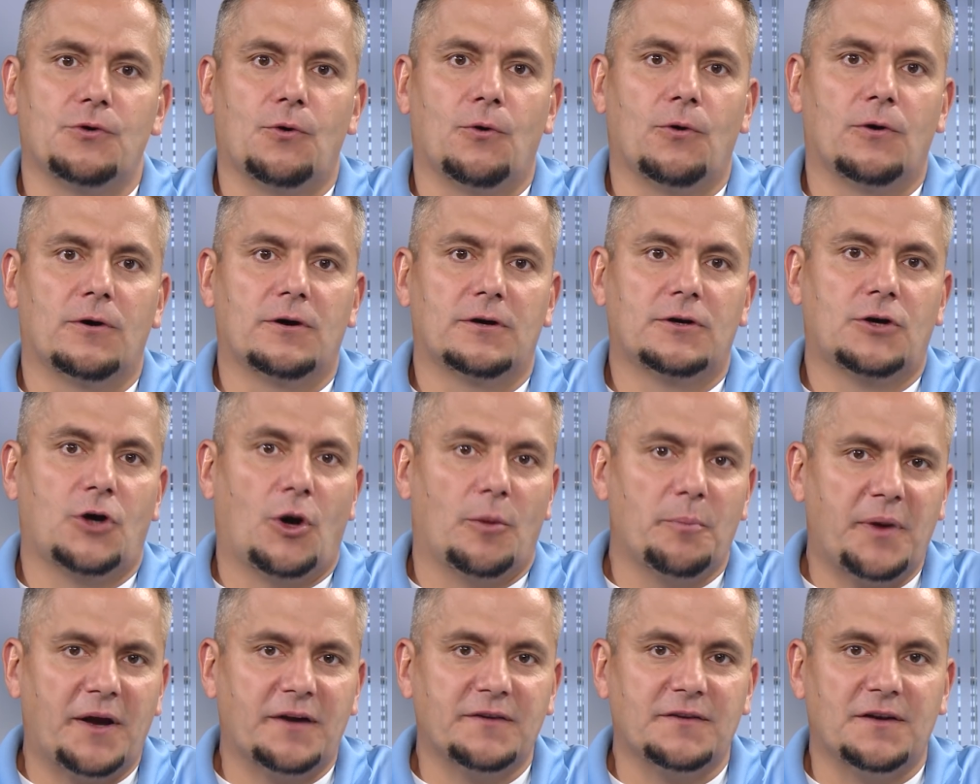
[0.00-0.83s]
or
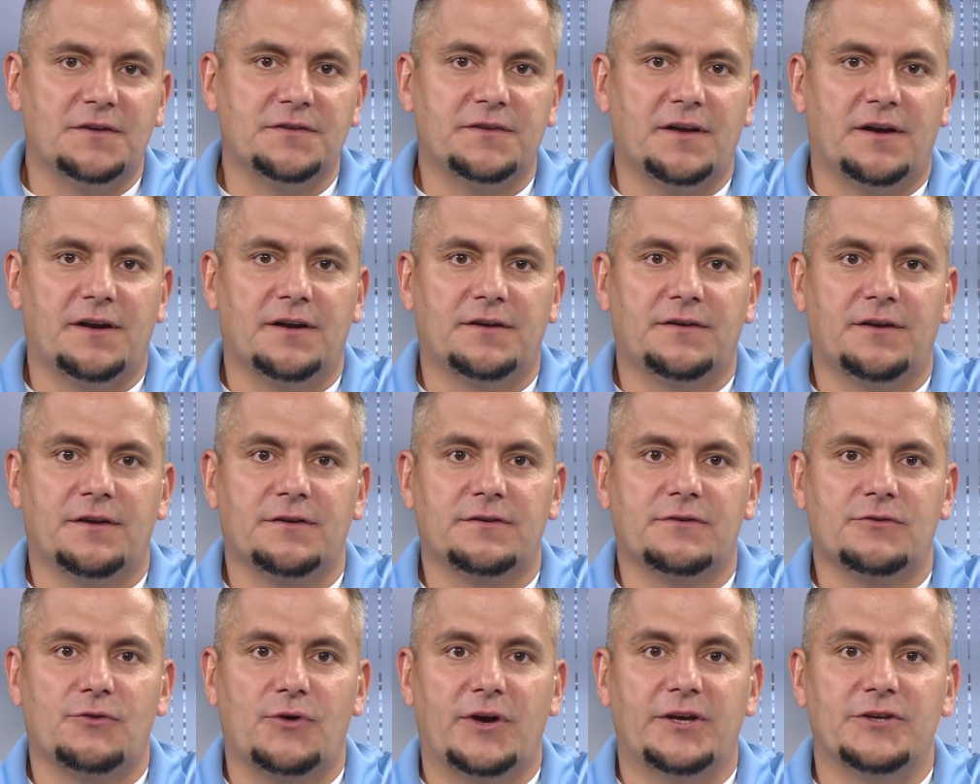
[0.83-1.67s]
compact antenna
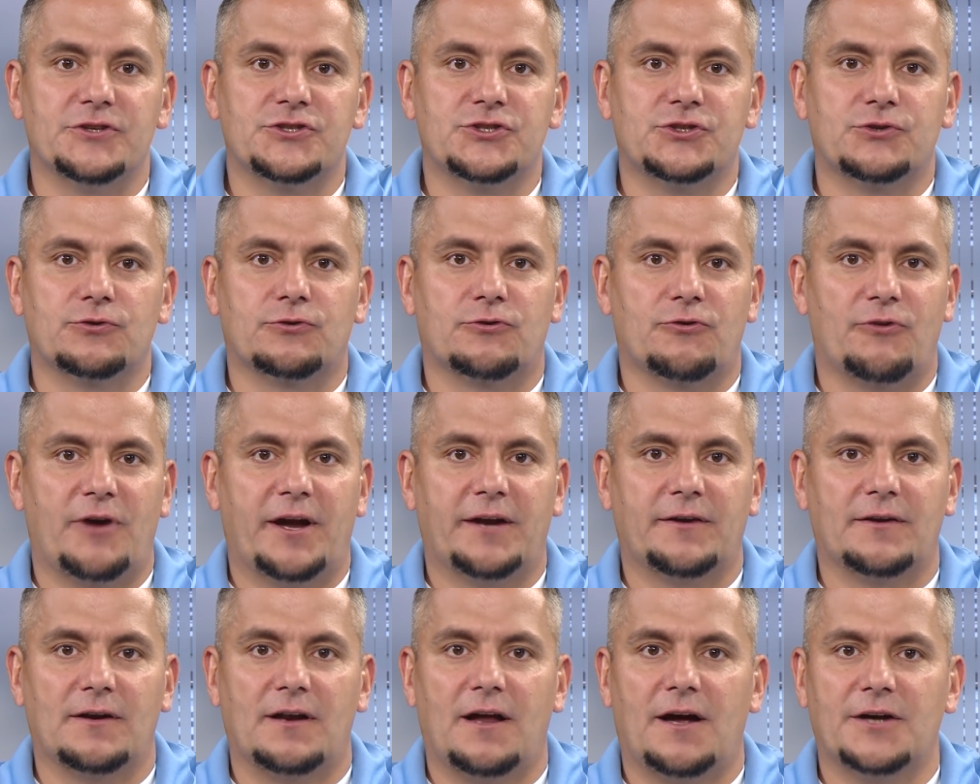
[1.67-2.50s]
test range to
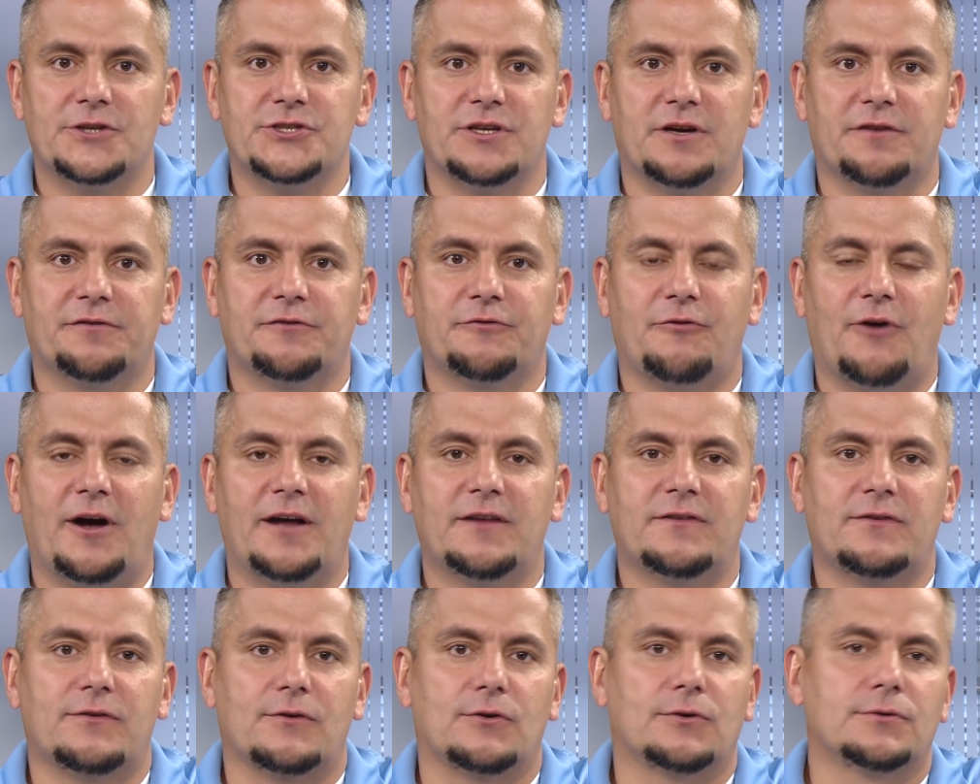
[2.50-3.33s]
create a large enough
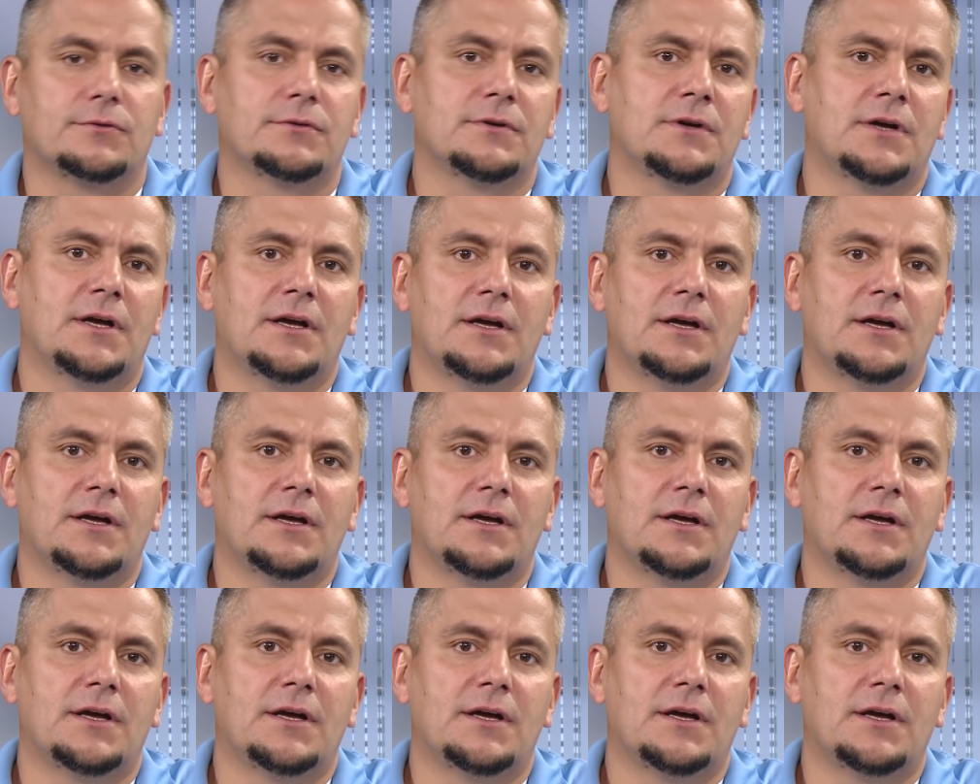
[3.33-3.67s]
quiet zone